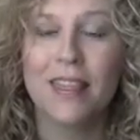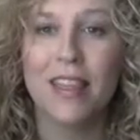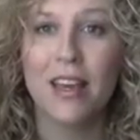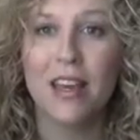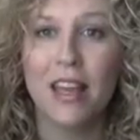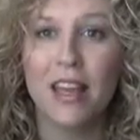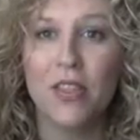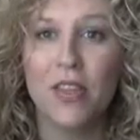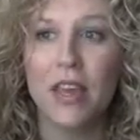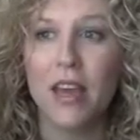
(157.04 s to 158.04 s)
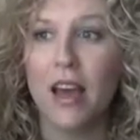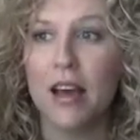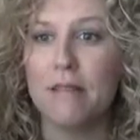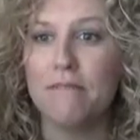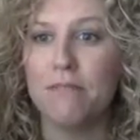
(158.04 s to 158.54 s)
The
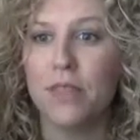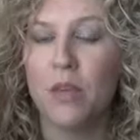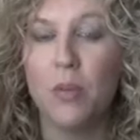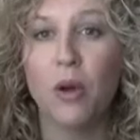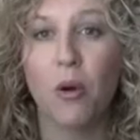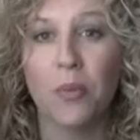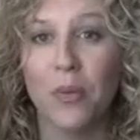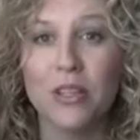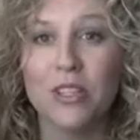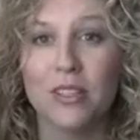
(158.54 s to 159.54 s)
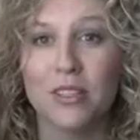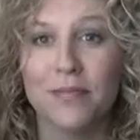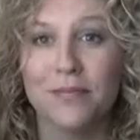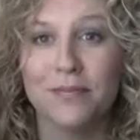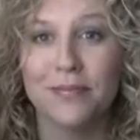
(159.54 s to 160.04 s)
big corporations.
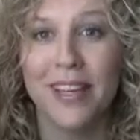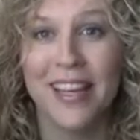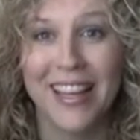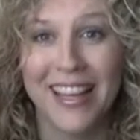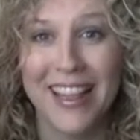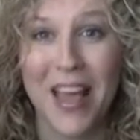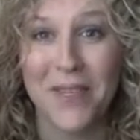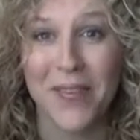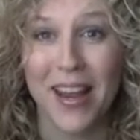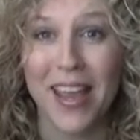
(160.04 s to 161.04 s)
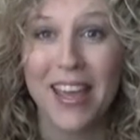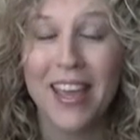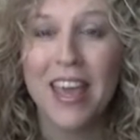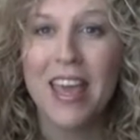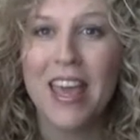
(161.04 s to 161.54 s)
Isn't that funny?
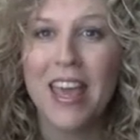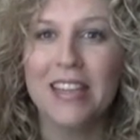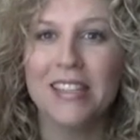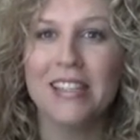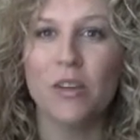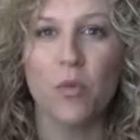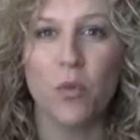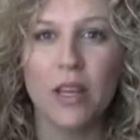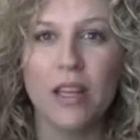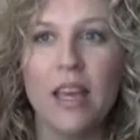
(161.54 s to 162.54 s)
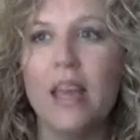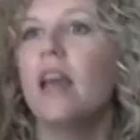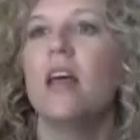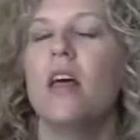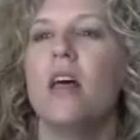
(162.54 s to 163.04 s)
He says, really,
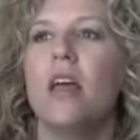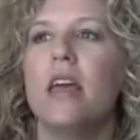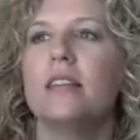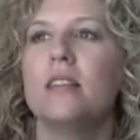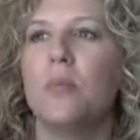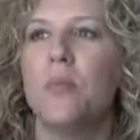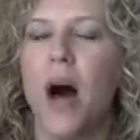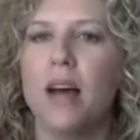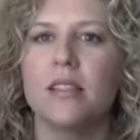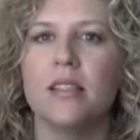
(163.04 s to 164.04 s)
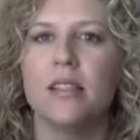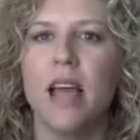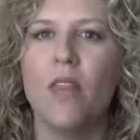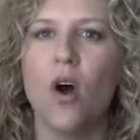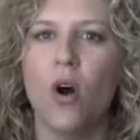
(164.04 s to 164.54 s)
it's the bosses
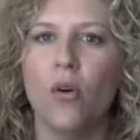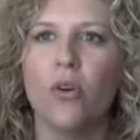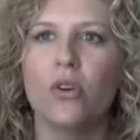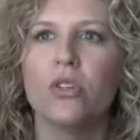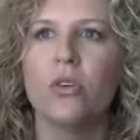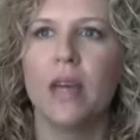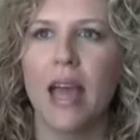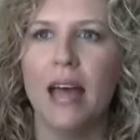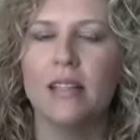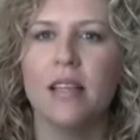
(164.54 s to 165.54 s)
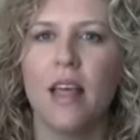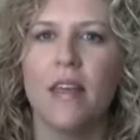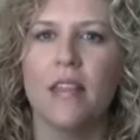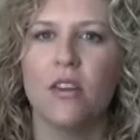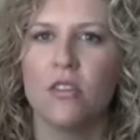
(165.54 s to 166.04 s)
and the owners who get
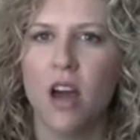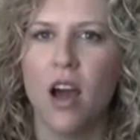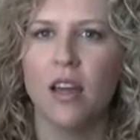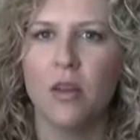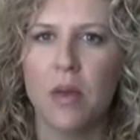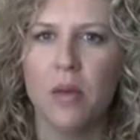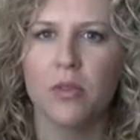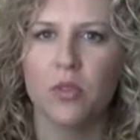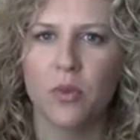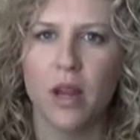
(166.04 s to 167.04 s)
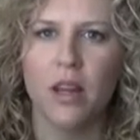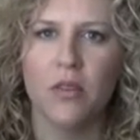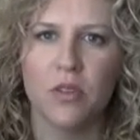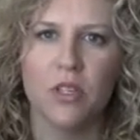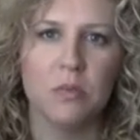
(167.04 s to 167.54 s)
that they're not going to be able to run an
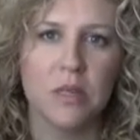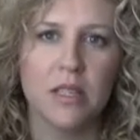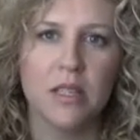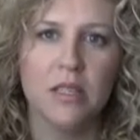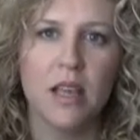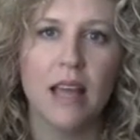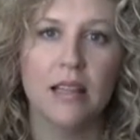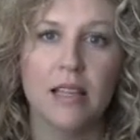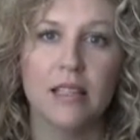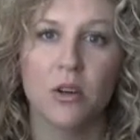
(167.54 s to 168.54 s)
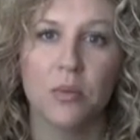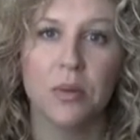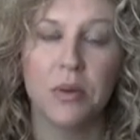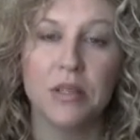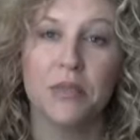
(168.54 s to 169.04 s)
efficient business unless their
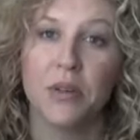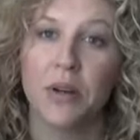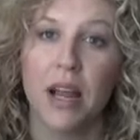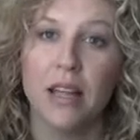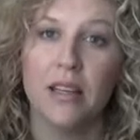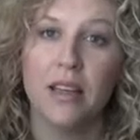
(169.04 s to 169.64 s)
employees feel great.